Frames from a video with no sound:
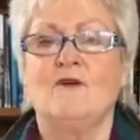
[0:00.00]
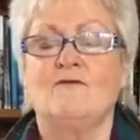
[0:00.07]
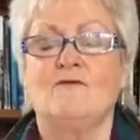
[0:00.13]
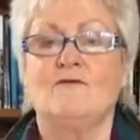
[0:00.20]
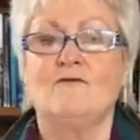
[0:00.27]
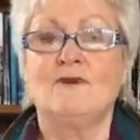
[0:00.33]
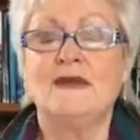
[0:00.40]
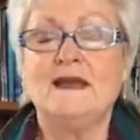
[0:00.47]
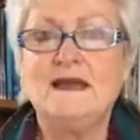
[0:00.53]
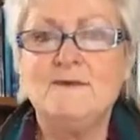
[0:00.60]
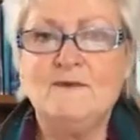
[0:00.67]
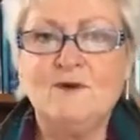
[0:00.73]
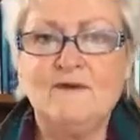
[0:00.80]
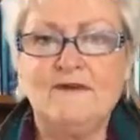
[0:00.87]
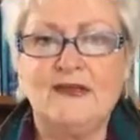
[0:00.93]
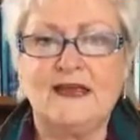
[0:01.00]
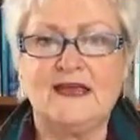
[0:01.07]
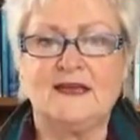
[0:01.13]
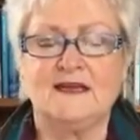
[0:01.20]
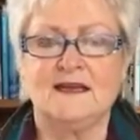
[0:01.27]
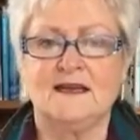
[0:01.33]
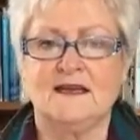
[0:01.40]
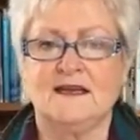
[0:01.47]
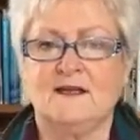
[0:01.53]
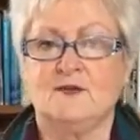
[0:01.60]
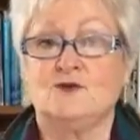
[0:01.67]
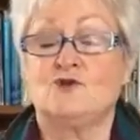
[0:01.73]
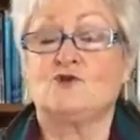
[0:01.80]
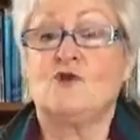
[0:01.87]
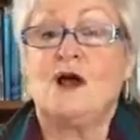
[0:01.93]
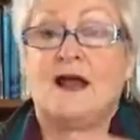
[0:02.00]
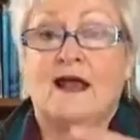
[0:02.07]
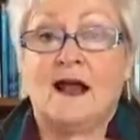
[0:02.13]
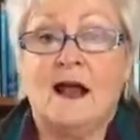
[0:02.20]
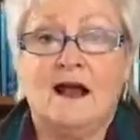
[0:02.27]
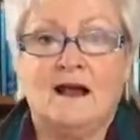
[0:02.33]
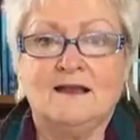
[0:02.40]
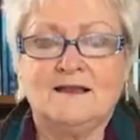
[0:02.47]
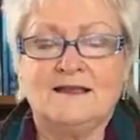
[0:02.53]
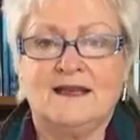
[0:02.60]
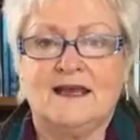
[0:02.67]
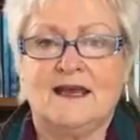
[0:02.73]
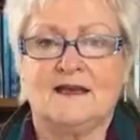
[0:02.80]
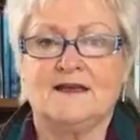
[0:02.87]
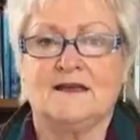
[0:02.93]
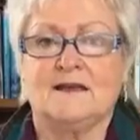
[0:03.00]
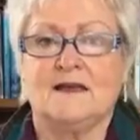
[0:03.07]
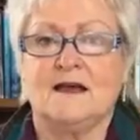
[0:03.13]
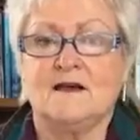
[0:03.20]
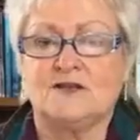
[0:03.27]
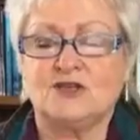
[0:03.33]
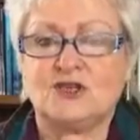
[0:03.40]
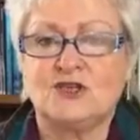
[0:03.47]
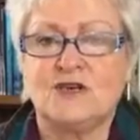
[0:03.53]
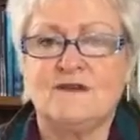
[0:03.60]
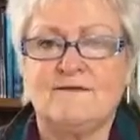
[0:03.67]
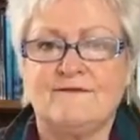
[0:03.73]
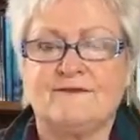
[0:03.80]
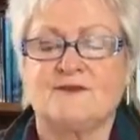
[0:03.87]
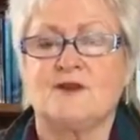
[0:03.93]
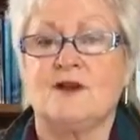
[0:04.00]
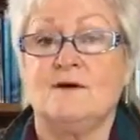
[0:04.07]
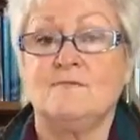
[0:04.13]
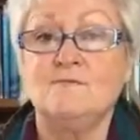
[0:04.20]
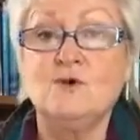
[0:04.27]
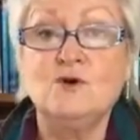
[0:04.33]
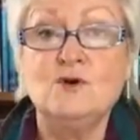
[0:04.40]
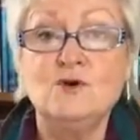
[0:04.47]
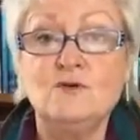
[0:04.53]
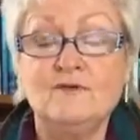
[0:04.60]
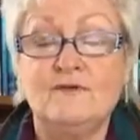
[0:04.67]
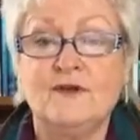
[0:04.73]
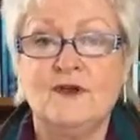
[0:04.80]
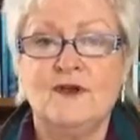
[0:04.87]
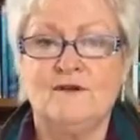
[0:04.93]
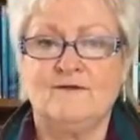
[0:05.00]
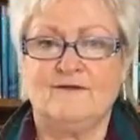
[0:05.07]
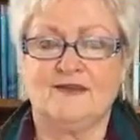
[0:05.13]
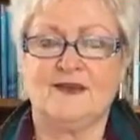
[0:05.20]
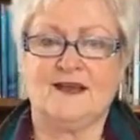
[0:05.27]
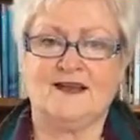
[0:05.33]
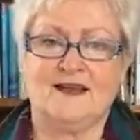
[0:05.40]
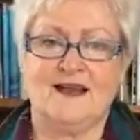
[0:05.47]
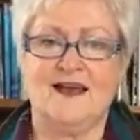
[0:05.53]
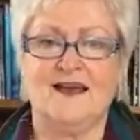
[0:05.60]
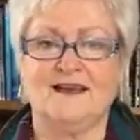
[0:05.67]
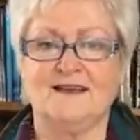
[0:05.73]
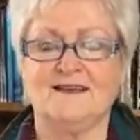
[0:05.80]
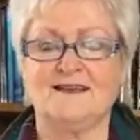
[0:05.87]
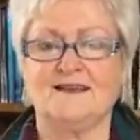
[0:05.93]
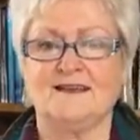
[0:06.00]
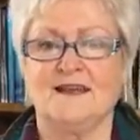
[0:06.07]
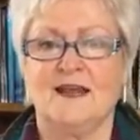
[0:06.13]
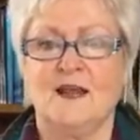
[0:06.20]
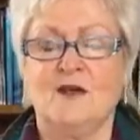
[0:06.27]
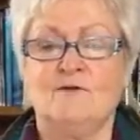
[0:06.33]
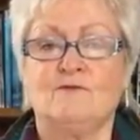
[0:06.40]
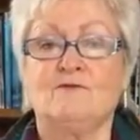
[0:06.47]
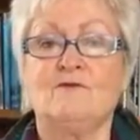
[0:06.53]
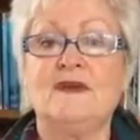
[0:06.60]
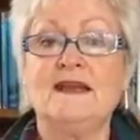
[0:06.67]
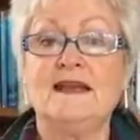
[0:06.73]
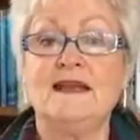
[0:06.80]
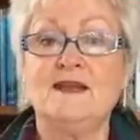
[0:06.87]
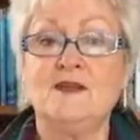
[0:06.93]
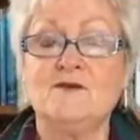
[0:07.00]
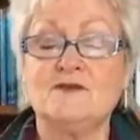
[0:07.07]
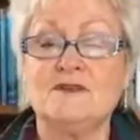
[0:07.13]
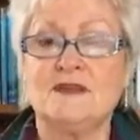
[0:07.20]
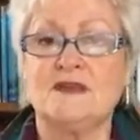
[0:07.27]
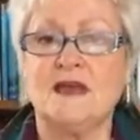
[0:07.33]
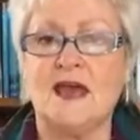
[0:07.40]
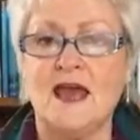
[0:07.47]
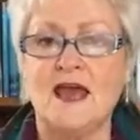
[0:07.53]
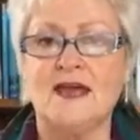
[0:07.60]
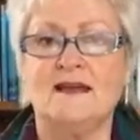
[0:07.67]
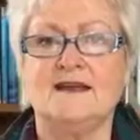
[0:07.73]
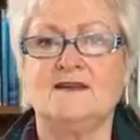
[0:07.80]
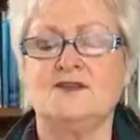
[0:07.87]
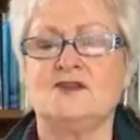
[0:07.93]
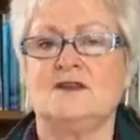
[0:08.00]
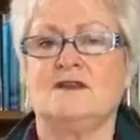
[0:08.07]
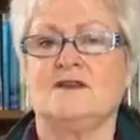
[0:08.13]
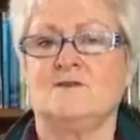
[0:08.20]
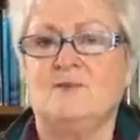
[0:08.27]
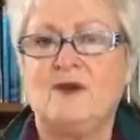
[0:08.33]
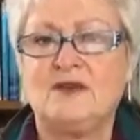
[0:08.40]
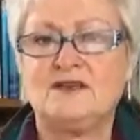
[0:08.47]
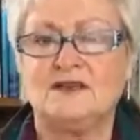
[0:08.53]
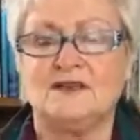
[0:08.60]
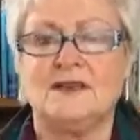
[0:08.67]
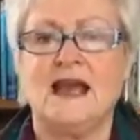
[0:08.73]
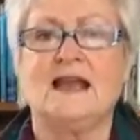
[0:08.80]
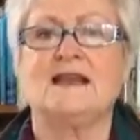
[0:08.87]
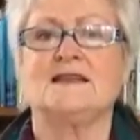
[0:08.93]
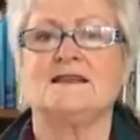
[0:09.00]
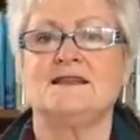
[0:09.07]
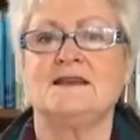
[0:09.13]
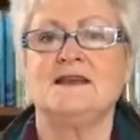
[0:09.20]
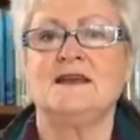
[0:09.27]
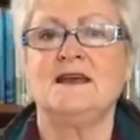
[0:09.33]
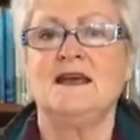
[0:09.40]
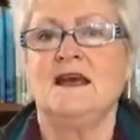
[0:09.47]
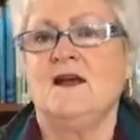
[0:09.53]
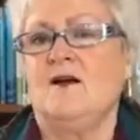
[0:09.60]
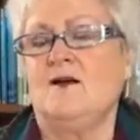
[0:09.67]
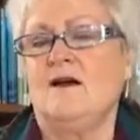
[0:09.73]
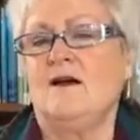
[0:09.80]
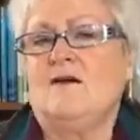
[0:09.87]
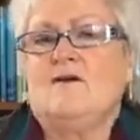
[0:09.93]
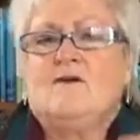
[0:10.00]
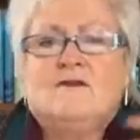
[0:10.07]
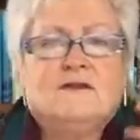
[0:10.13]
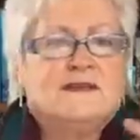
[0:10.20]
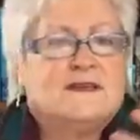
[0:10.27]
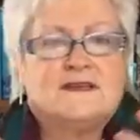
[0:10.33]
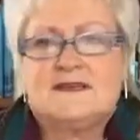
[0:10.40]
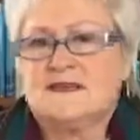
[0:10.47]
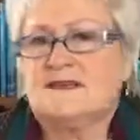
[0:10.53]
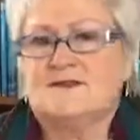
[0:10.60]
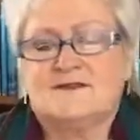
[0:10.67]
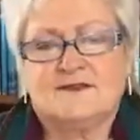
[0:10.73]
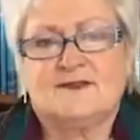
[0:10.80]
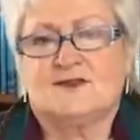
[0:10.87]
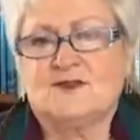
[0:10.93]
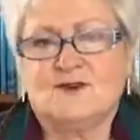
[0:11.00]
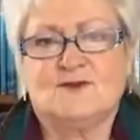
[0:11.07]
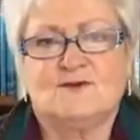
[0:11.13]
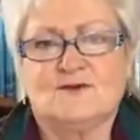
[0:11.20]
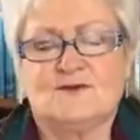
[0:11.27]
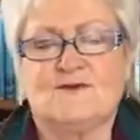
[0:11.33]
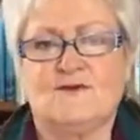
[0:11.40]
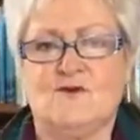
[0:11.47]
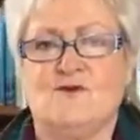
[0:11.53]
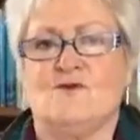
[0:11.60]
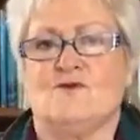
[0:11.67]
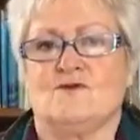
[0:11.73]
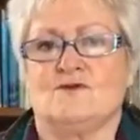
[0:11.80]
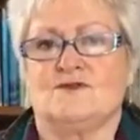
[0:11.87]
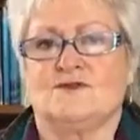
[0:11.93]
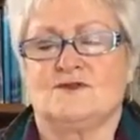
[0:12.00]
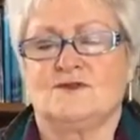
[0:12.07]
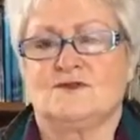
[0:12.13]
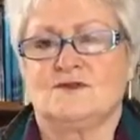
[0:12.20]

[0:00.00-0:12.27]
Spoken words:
really moving in, trying hard to get a shift, a move for their clients, really using their energy, their personality, all their skills and tools, of course.